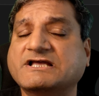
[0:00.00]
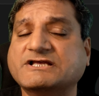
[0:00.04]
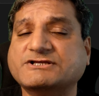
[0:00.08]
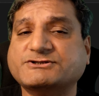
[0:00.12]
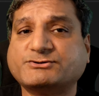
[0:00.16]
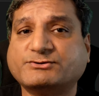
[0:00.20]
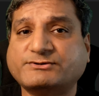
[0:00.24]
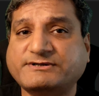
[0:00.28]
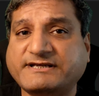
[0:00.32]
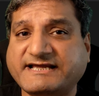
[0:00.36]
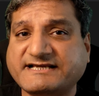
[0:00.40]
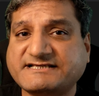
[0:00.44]

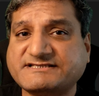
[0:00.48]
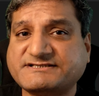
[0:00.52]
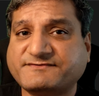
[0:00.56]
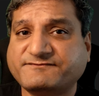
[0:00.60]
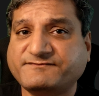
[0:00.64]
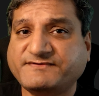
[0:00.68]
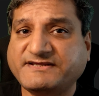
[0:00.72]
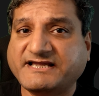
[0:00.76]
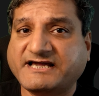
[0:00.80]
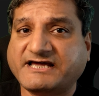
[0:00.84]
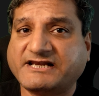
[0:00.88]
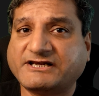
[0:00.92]
So next
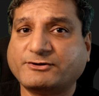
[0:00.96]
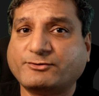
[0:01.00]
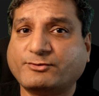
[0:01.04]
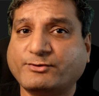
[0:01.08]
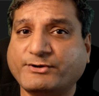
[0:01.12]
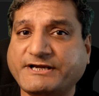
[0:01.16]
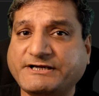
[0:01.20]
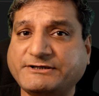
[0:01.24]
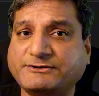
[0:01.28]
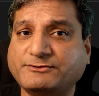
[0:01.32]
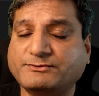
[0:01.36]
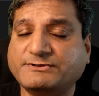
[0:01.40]
we are
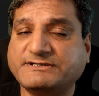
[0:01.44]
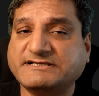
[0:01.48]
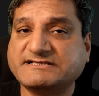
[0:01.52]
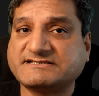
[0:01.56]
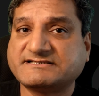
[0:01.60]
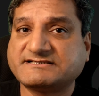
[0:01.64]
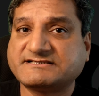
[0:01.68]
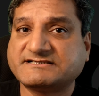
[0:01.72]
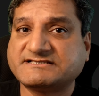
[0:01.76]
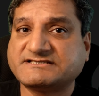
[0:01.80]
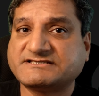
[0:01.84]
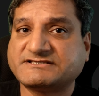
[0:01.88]
going to
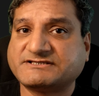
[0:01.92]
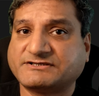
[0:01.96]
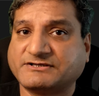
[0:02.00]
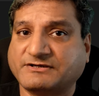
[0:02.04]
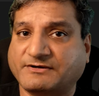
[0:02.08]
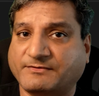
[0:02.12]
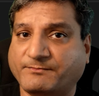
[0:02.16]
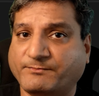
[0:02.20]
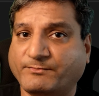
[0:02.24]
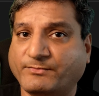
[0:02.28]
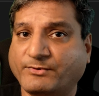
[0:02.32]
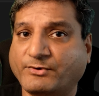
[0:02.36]
discuss
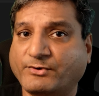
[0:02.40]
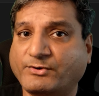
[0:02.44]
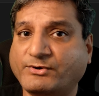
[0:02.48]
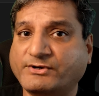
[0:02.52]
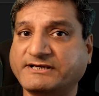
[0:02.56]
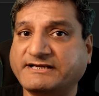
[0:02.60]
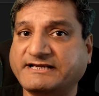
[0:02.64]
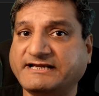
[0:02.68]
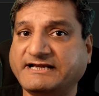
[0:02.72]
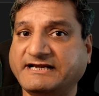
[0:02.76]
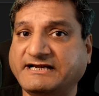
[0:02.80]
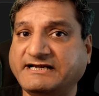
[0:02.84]

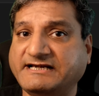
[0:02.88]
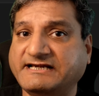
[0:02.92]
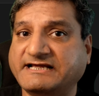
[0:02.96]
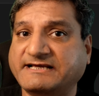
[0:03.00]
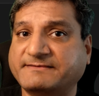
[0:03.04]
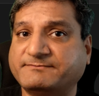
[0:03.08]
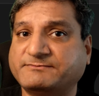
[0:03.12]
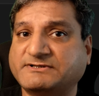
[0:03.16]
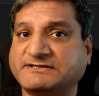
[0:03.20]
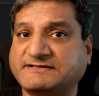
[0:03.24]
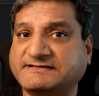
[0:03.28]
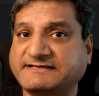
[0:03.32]
more
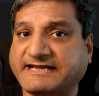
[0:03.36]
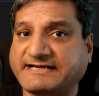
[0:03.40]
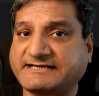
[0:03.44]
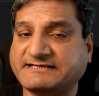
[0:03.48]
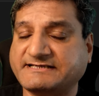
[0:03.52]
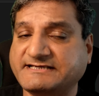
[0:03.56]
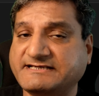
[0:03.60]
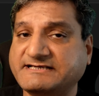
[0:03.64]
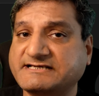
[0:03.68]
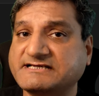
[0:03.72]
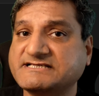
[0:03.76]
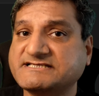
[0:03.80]
in-depth
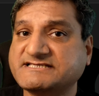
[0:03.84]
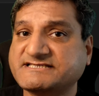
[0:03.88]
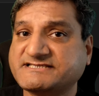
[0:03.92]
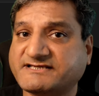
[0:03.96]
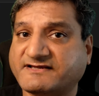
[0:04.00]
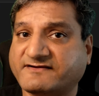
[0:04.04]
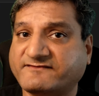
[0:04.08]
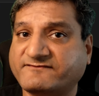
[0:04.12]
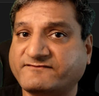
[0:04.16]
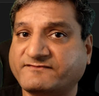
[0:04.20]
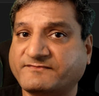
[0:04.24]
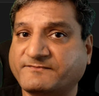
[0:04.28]
technical
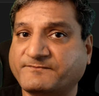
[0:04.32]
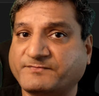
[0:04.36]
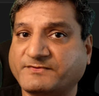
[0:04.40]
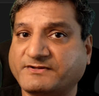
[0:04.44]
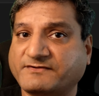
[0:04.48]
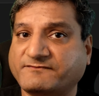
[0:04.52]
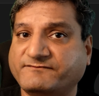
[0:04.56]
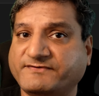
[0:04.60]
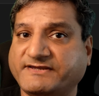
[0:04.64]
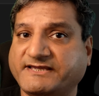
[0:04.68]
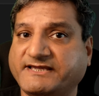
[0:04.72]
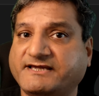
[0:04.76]
stuff
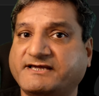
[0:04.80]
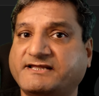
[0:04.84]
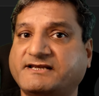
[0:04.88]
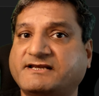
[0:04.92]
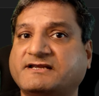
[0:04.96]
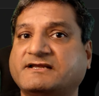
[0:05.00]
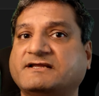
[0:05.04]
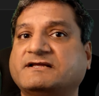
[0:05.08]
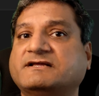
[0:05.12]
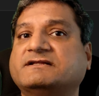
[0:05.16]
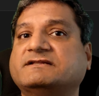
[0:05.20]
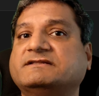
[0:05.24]

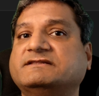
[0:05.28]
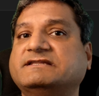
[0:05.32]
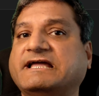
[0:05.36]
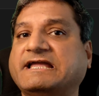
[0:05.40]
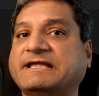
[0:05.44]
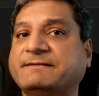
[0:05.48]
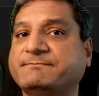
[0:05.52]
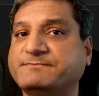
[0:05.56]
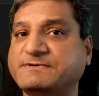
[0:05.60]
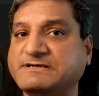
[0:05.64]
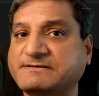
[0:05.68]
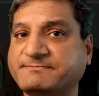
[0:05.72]
where the
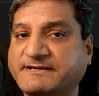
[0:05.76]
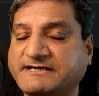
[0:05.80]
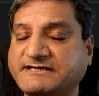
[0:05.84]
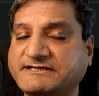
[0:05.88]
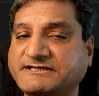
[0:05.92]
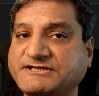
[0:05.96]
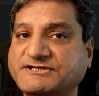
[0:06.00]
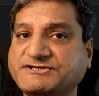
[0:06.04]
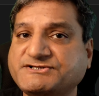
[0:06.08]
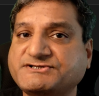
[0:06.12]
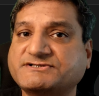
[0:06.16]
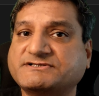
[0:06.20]

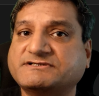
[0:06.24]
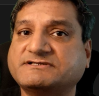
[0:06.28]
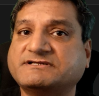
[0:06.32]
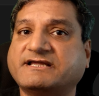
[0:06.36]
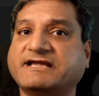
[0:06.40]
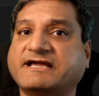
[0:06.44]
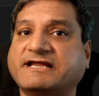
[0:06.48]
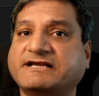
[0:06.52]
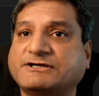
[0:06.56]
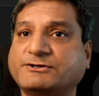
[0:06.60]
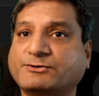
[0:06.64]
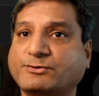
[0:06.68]
implementation
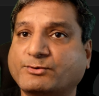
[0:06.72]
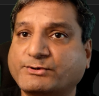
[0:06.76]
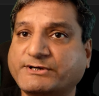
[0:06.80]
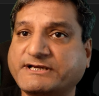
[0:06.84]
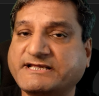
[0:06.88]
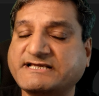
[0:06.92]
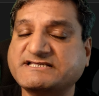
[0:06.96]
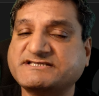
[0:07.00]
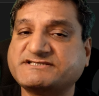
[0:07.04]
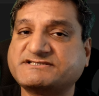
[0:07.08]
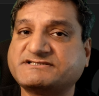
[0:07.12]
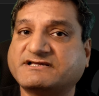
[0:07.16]
and
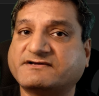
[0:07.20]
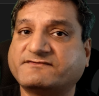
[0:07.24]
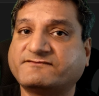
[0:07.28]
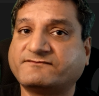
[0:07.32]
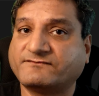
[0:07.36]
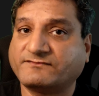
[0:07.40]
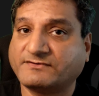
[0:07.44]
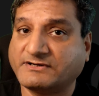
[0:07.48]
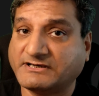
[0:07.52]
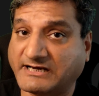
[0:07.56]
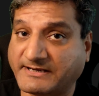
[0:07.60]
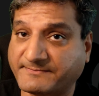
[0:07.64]
coding
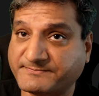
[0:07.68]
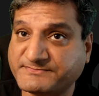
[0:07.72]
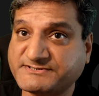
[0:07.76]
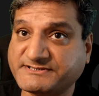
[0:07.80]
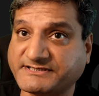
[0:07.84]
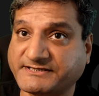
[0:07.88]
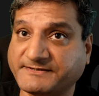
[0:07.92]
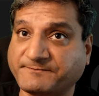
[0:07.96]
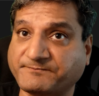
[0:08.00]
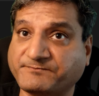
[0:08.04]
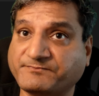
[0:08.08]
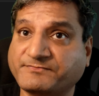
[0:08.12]
stuff comes
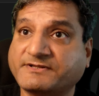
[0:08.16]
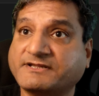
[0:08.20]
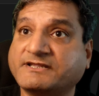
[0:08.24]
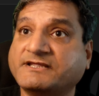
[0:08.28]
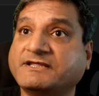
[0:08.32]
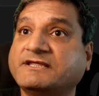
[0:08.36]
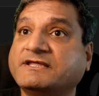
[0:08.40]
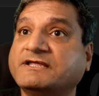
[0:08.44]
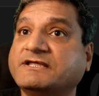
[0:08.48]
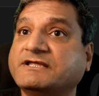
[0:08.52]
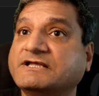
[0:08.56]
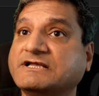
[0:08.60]
in.
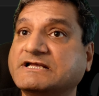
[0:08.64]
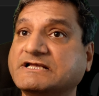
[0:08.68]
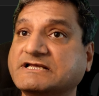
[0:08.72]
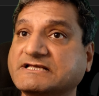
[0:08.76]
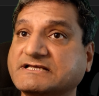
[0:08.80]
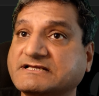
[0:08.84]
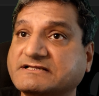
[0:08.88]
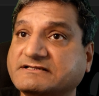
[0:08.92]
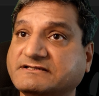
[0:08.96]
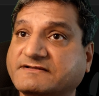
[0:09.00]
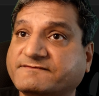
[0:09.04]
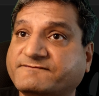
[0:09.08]

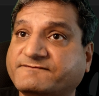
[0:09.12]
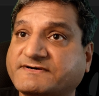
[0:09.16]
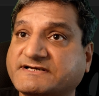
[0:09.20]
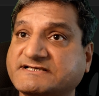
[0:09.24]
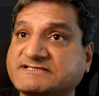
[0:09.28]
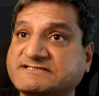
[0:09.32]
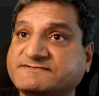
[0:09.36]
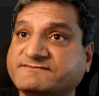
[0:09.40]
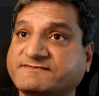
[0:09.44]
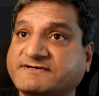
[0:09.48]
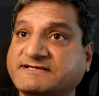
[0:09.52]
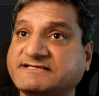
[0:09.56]
The
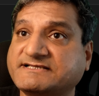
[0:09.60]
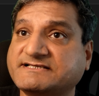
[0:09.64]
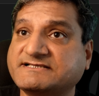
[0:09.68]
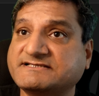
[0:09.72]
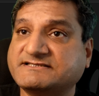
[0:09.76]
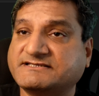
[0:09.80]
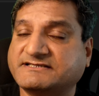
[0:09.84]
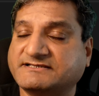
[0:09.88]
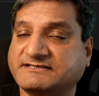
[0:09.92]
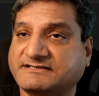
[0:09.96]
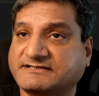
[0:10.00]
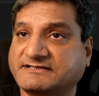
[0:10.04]
first one
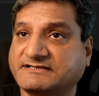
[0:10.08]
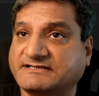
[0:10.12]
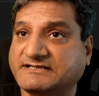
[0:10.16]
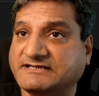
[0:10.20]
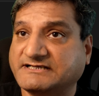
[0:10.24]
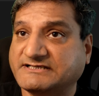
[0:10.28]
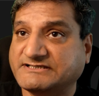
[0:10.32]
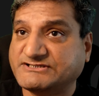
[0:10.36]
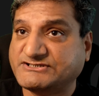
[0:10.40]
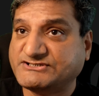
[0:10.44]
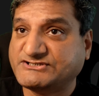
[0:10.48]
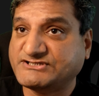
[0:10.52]
is
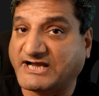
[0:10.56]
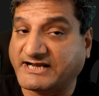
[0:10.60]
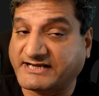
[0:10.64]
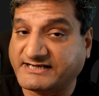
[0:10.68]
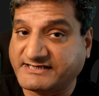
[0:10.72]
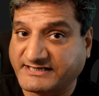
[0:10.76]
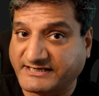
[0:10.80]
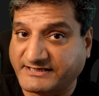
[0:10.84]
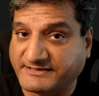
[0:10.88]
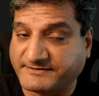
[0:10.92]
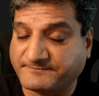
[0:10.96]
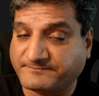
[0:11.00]

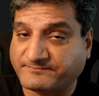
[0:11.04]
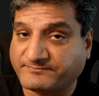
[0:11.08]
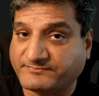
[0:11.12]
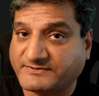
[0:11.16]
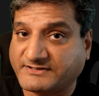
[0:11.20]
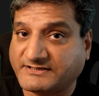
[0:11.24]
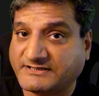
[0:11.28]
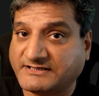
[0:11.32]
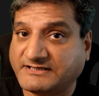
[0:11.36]
chunking.